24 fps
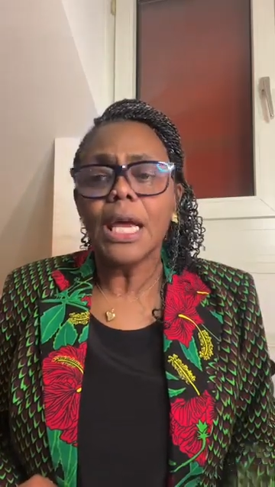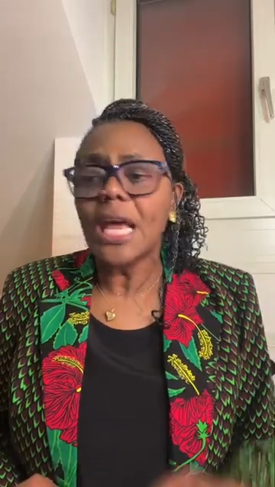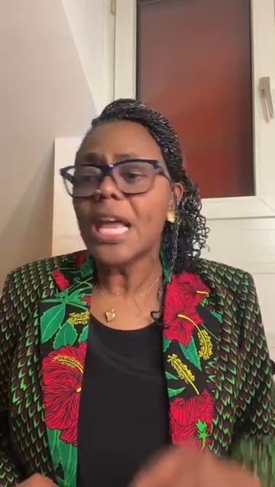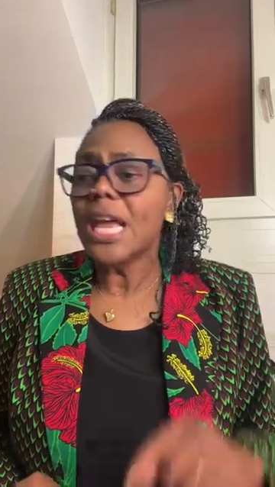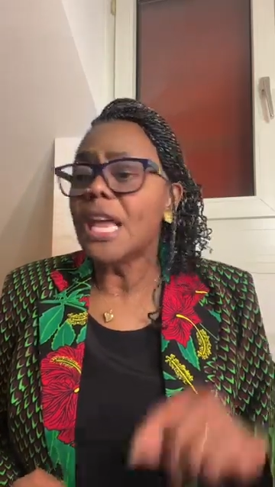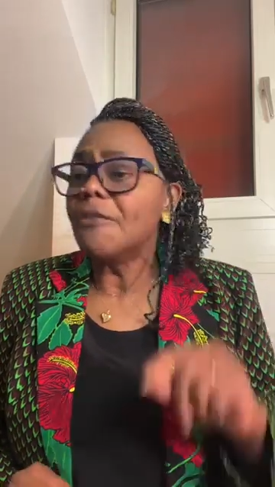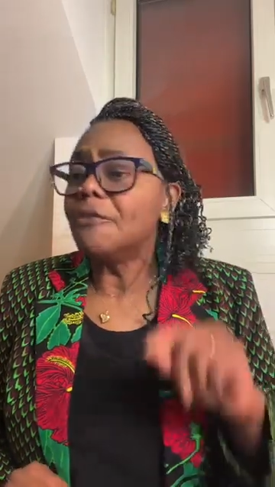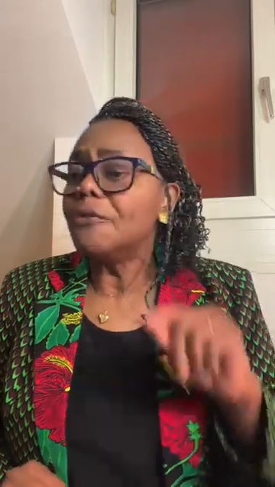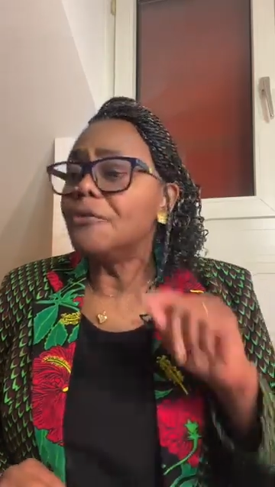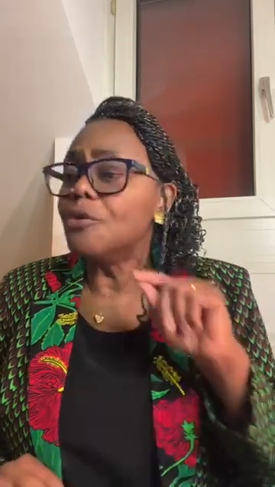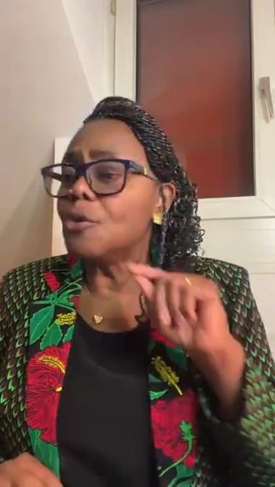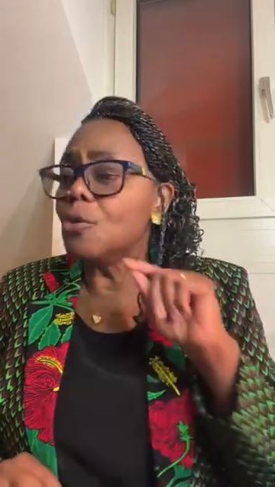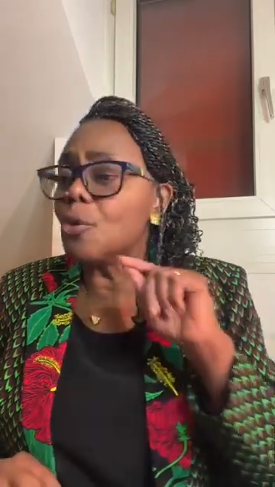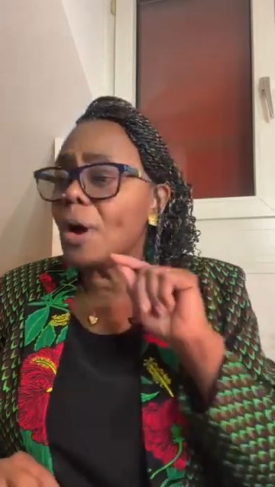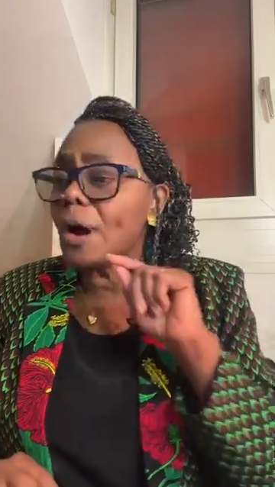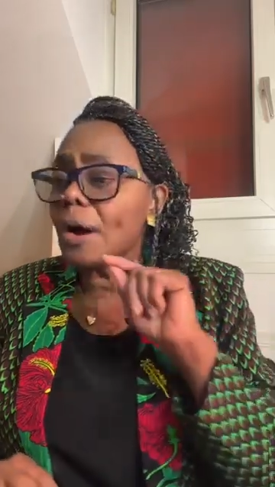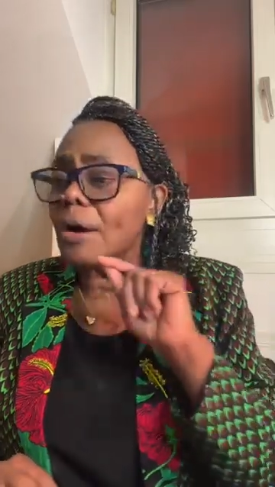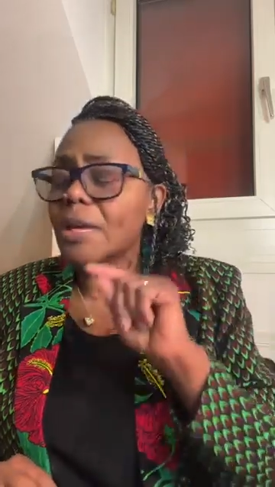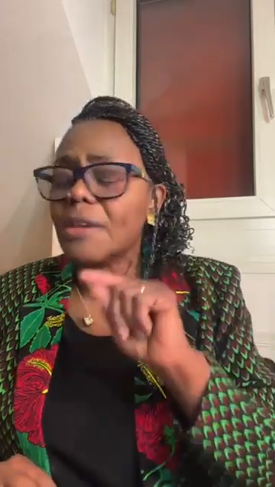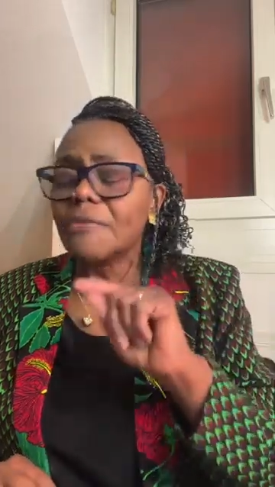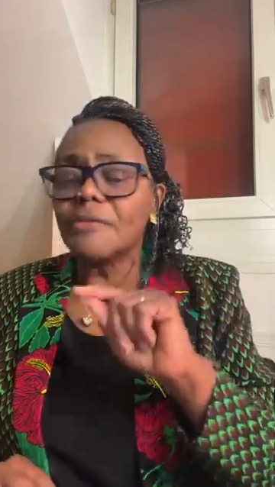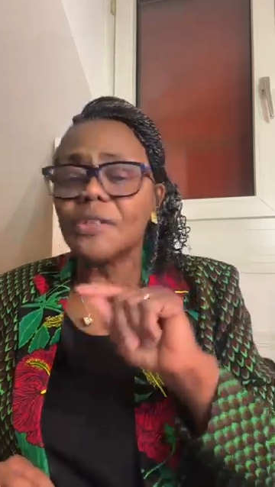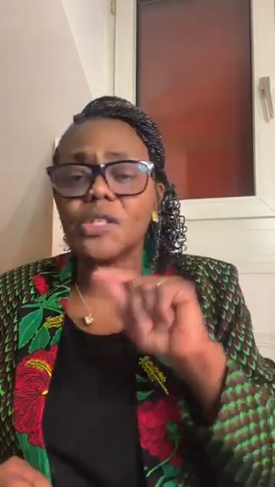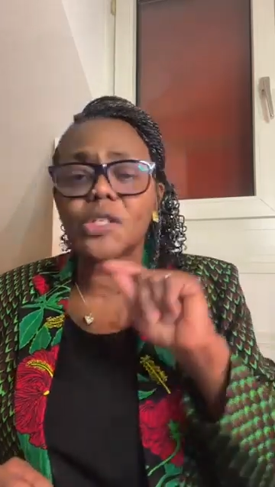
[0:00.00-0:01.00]

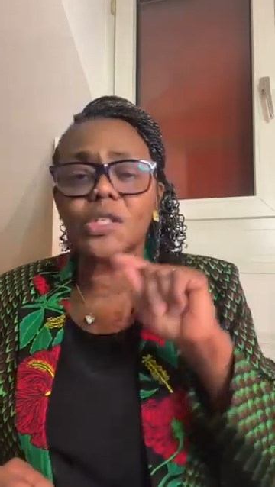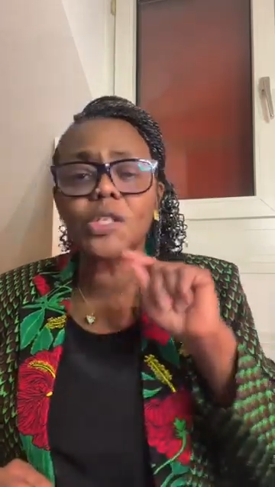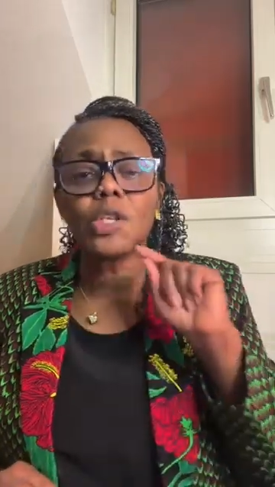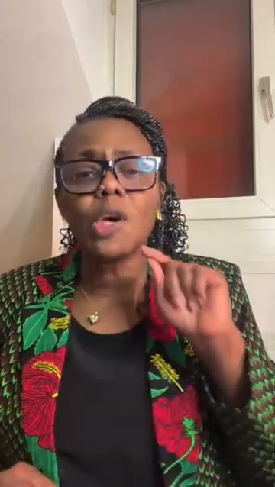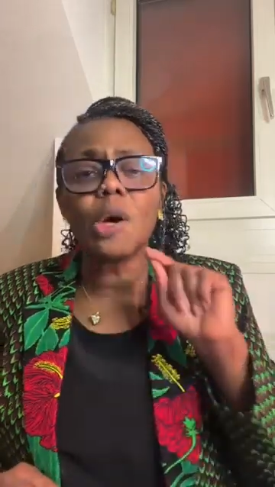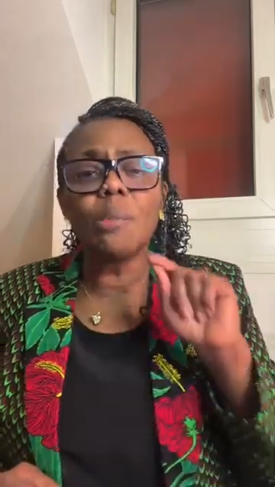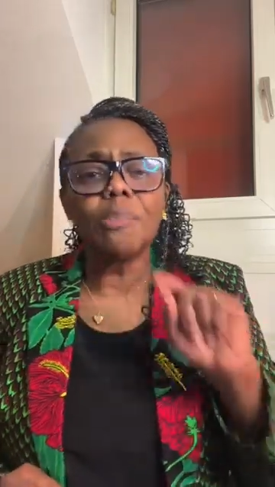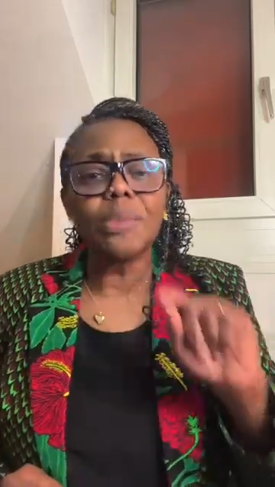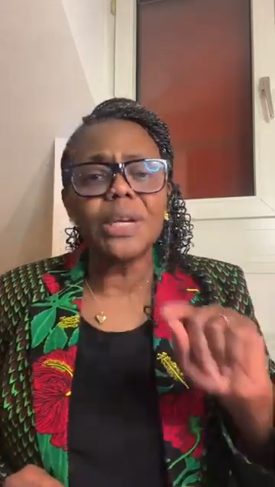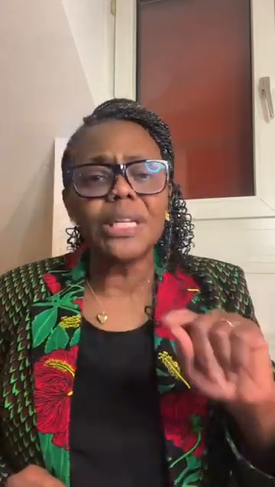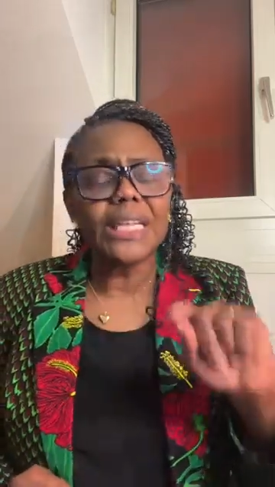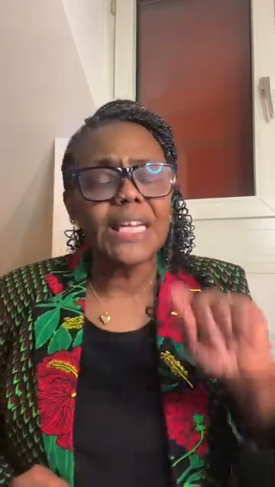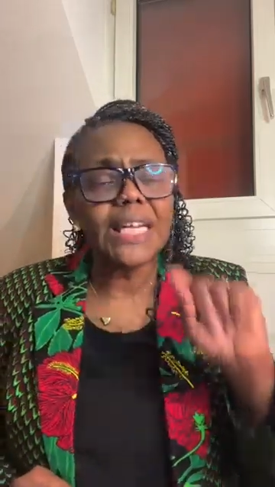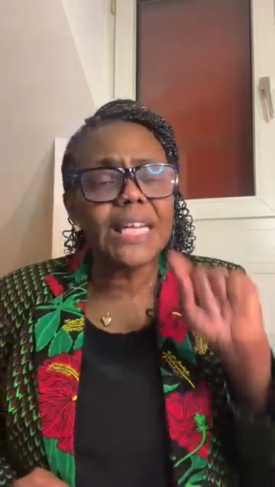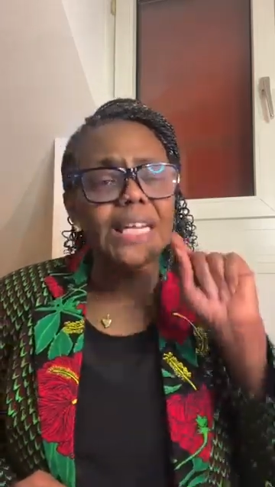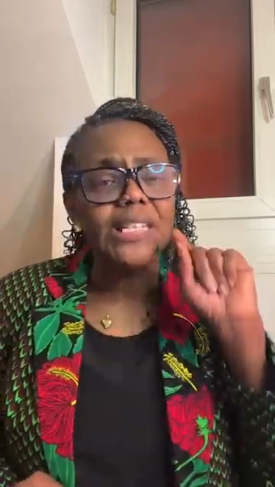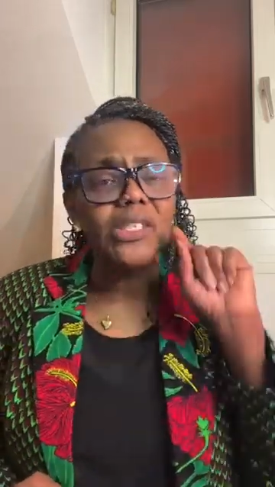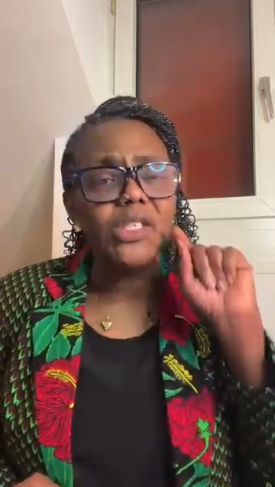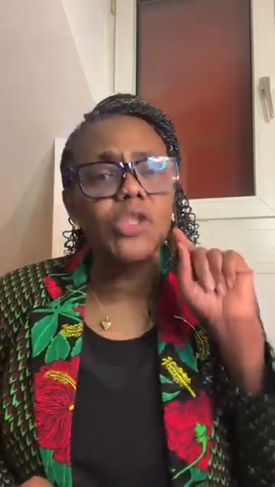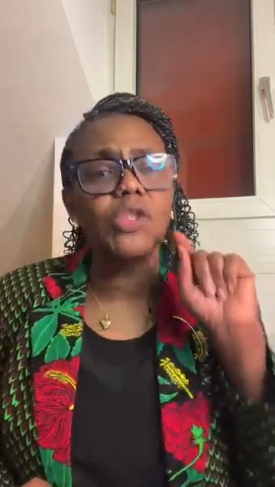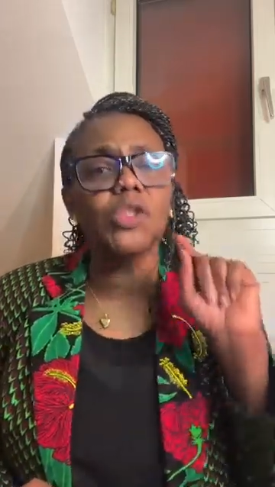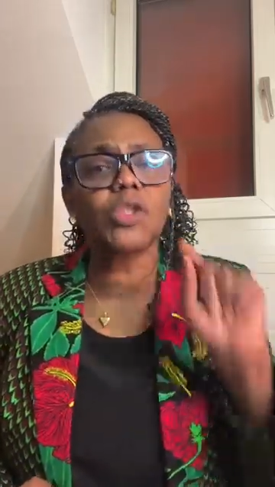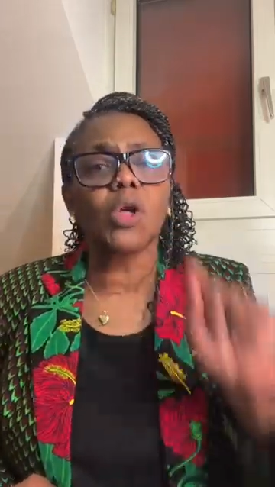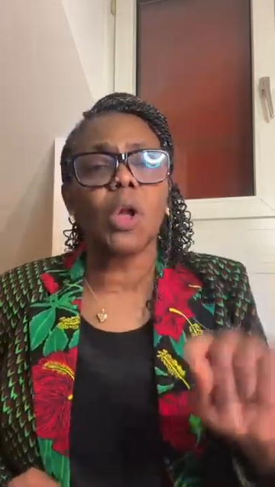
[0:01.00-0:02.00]
If somebody
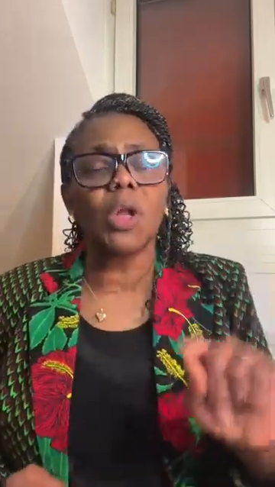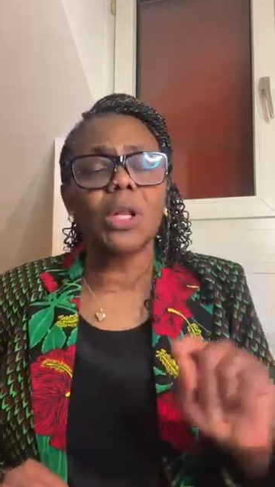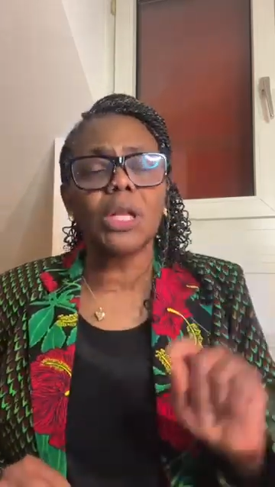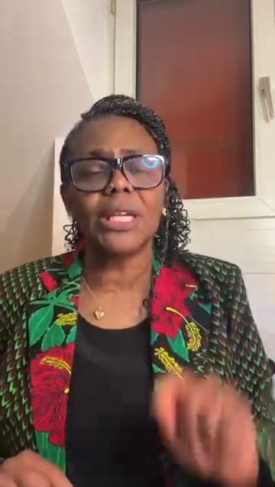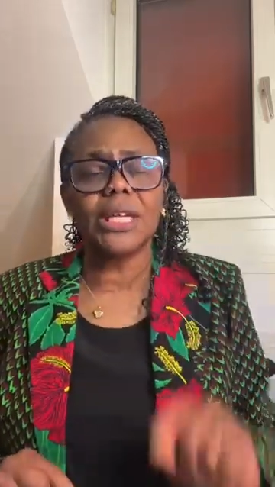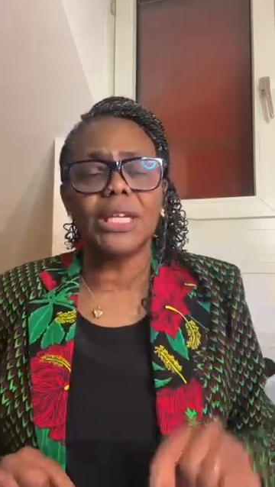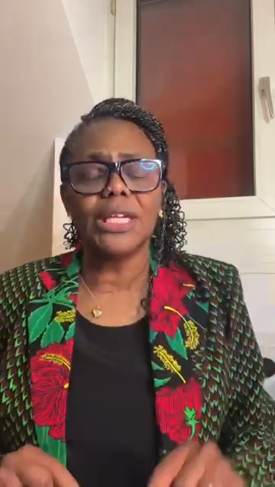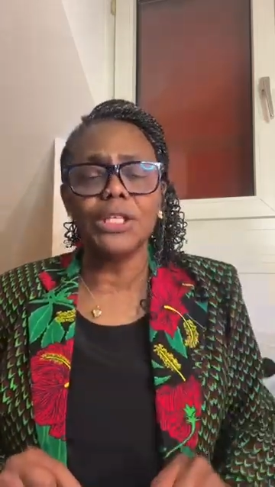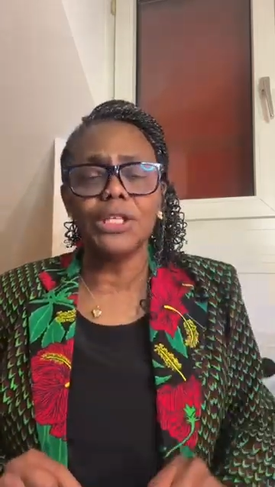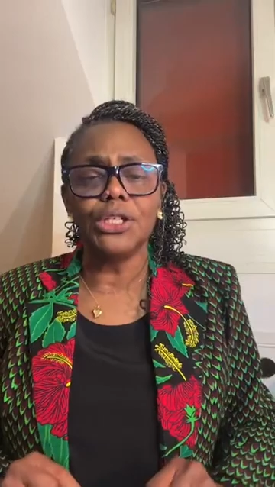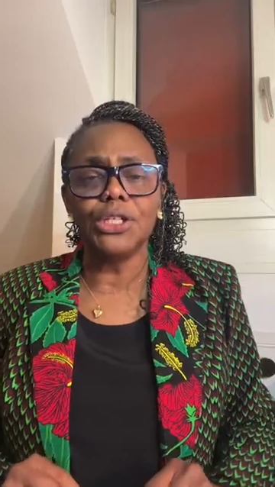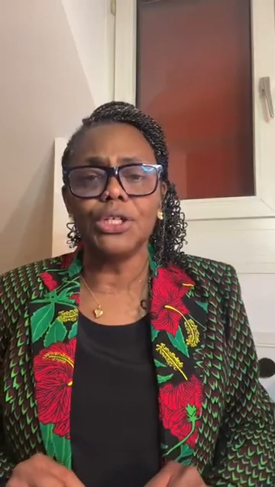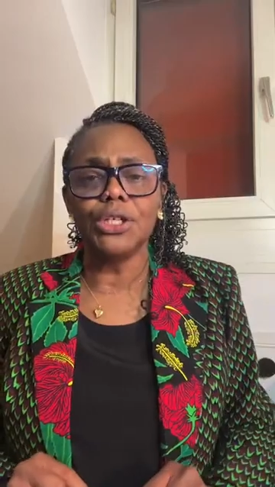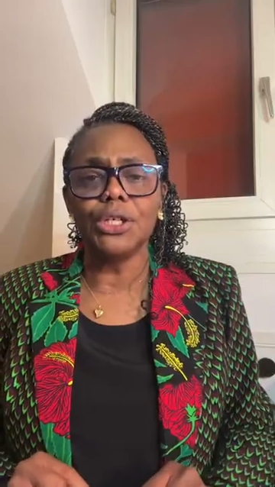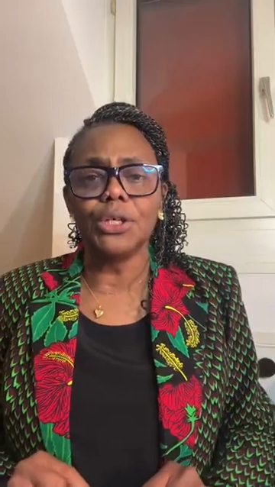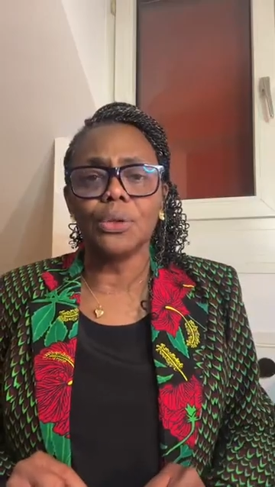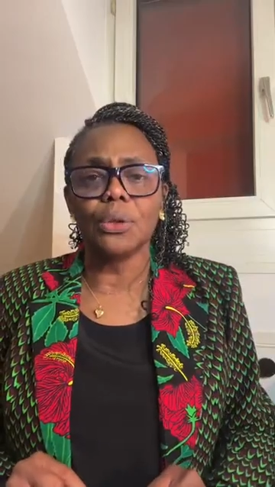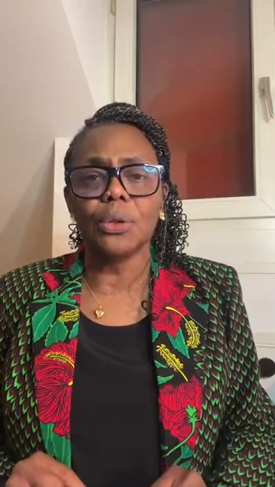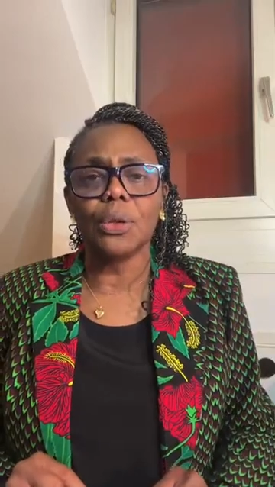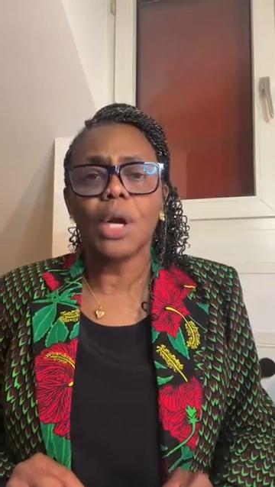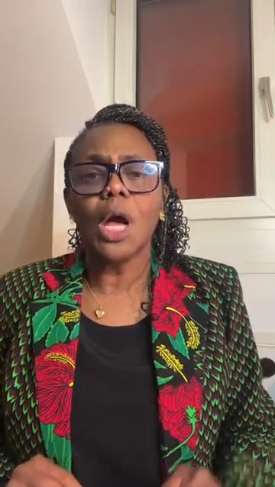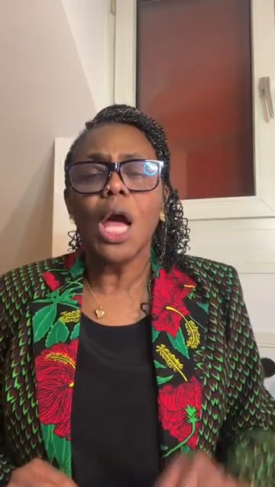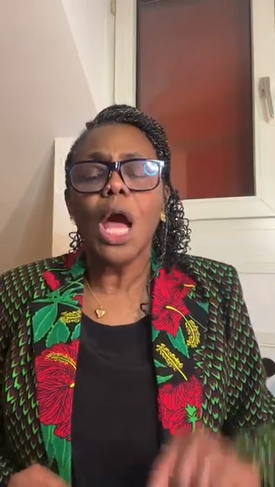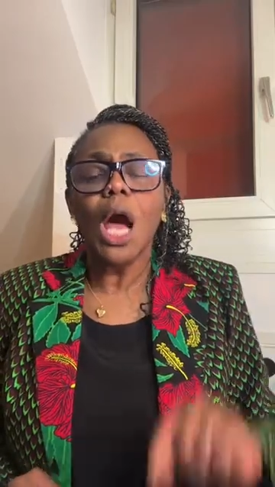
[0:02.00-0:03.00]
is stalking
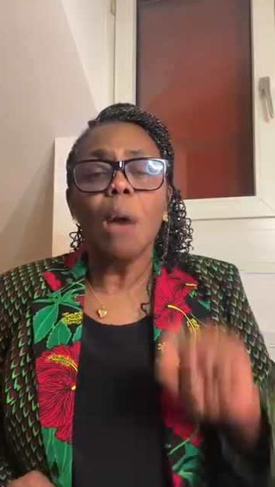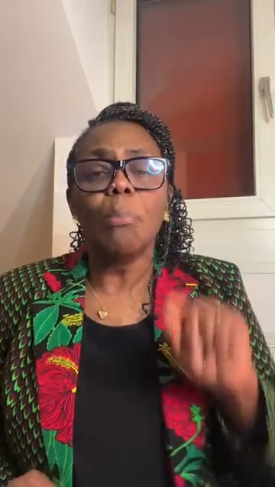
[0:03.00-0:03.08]
you,